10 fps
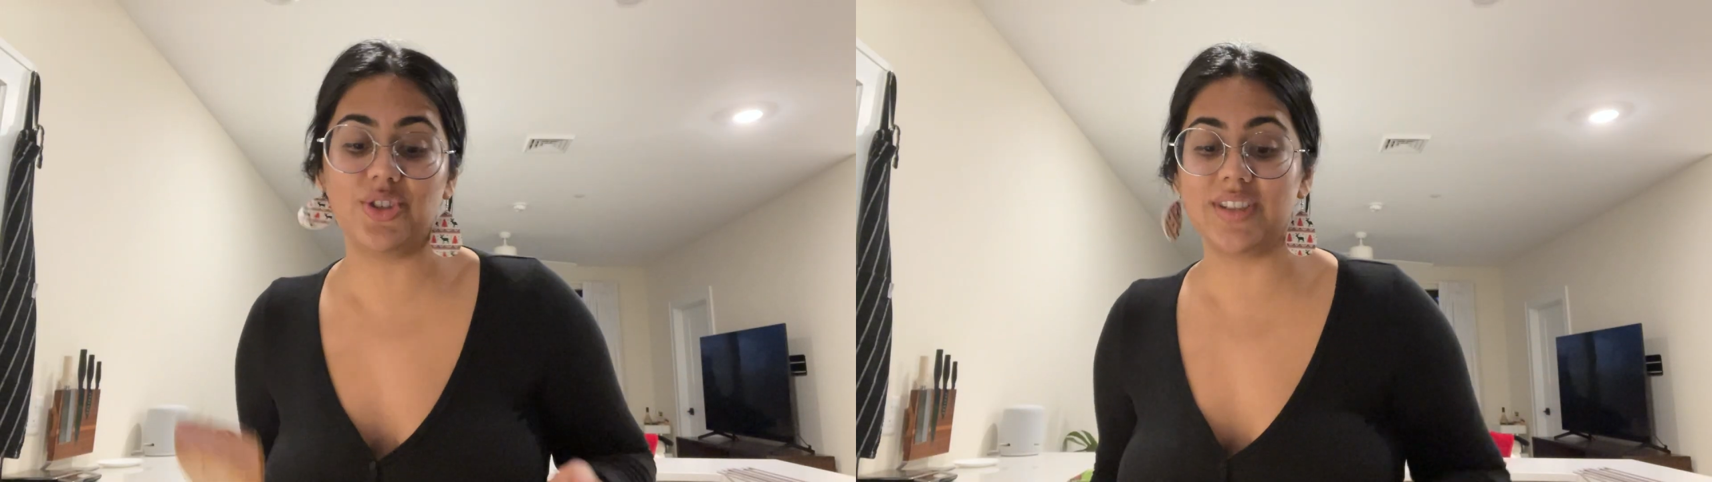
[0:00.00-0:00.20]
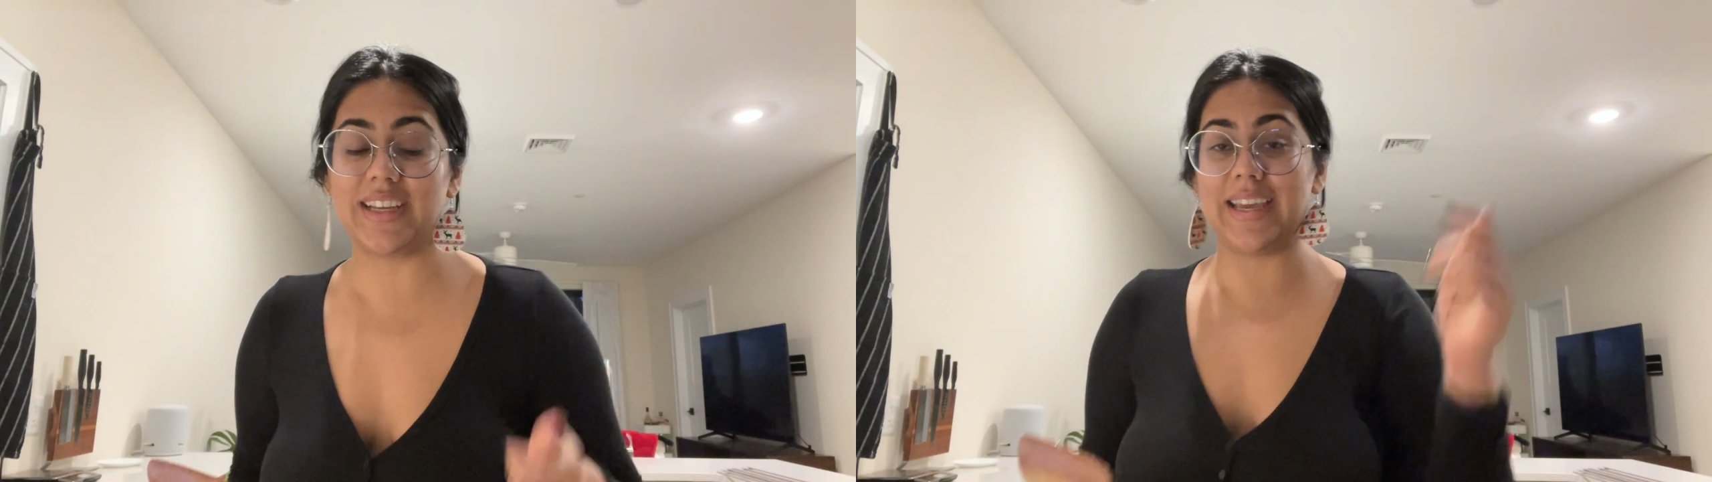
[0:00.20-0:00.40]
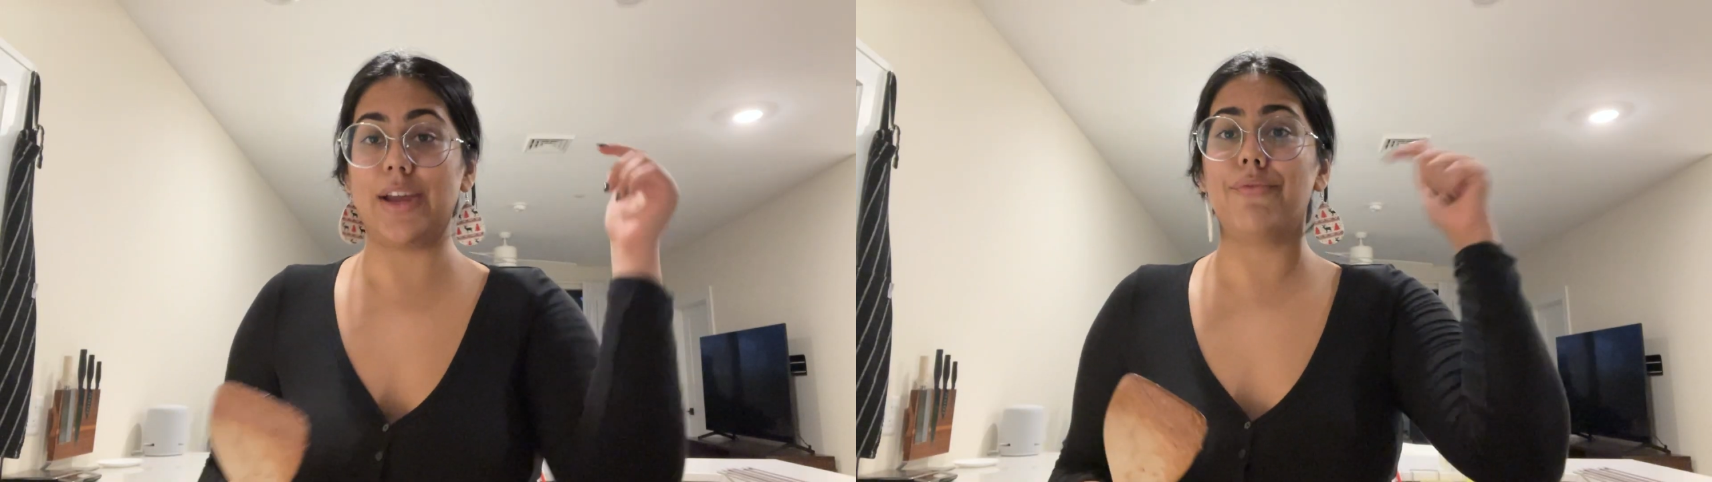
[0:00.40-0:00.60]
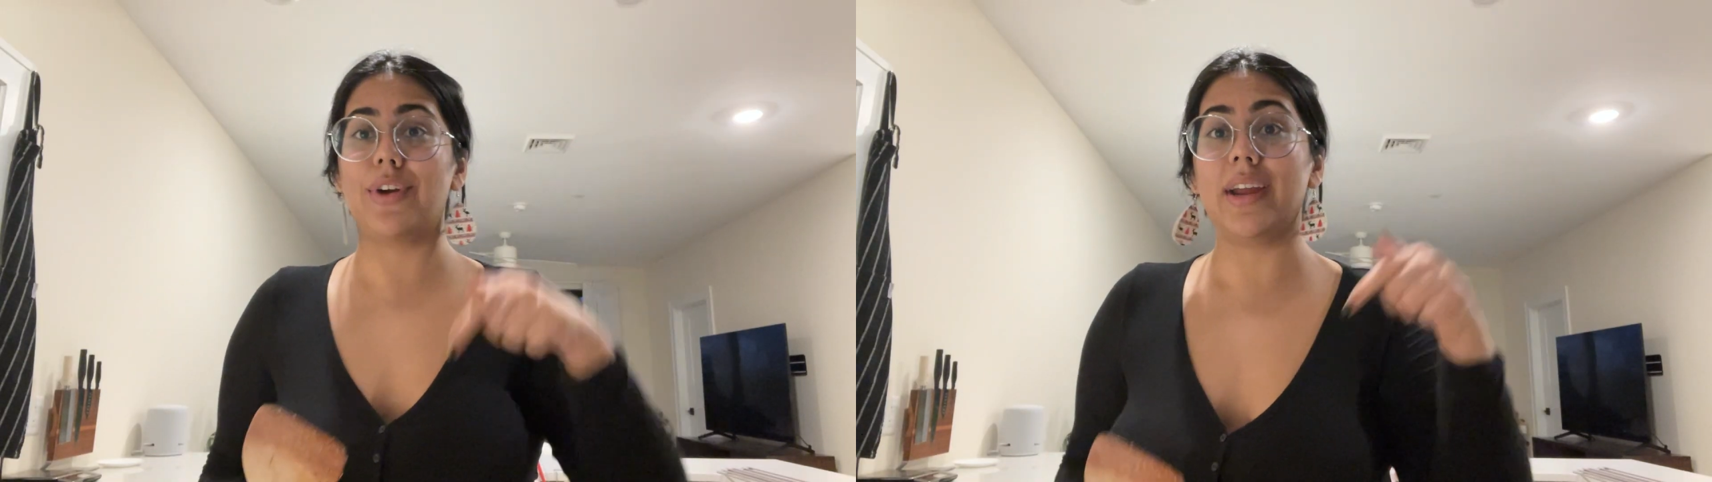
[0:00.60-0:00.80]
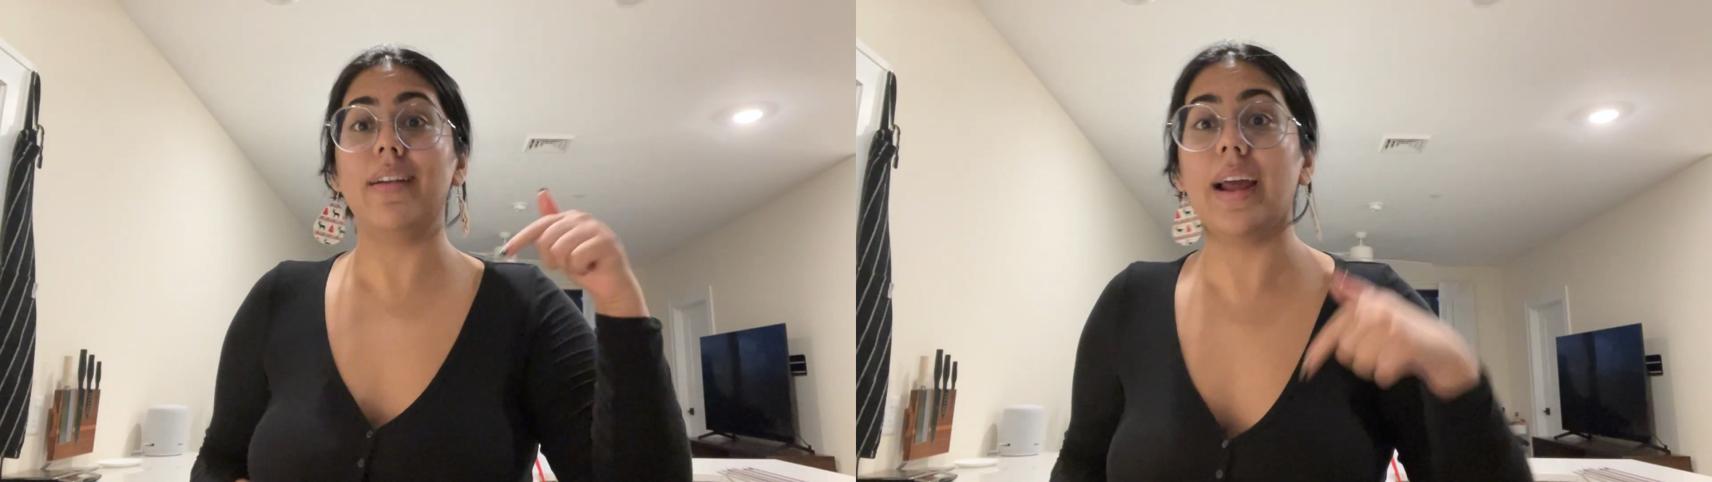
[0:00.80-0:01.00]
as I can
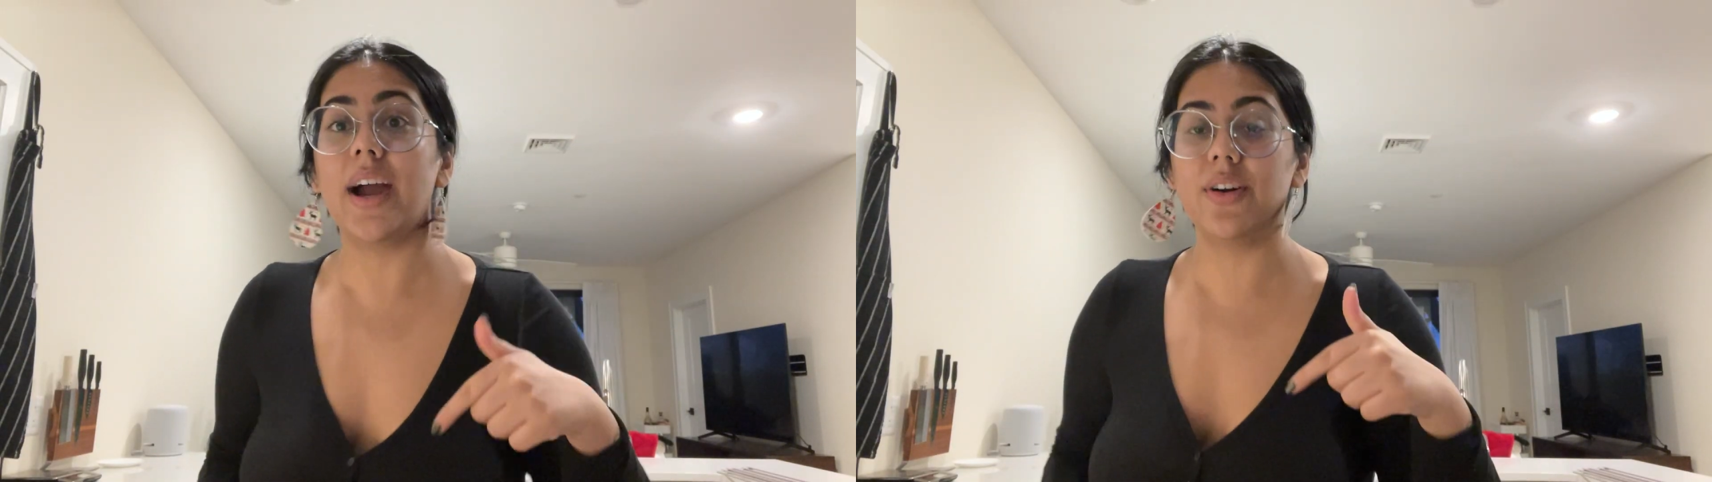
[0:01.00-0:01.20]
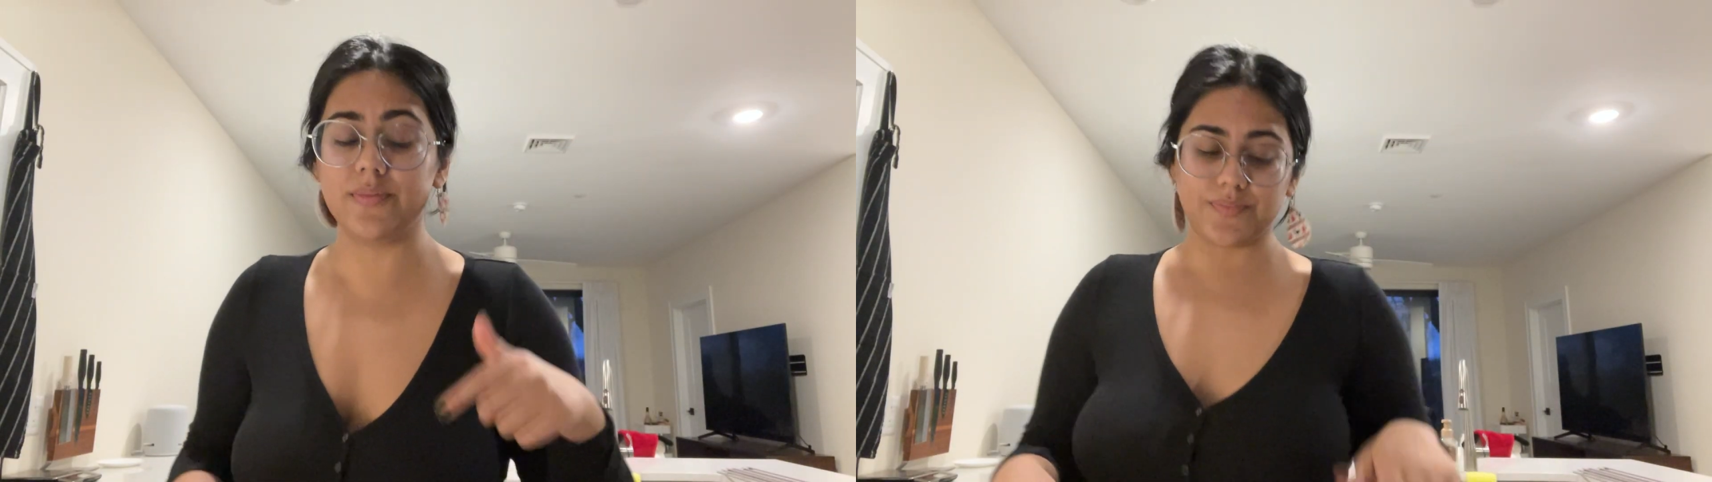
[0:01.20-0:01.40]
right now.